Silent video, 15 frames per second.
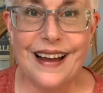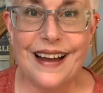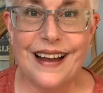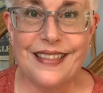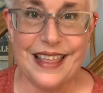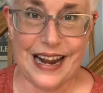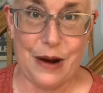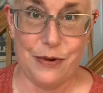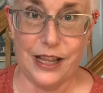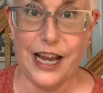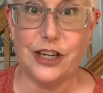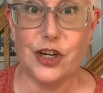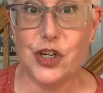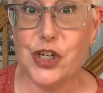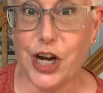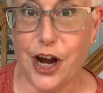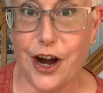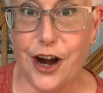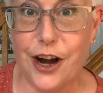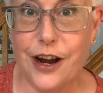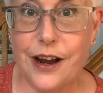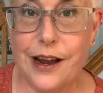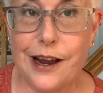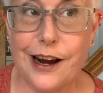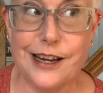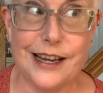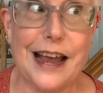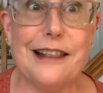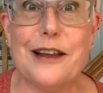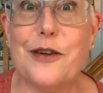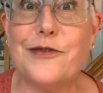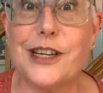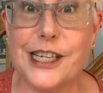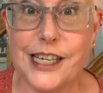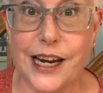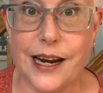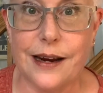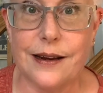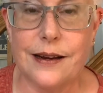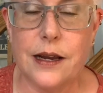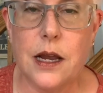that I would like to share because I love to sing.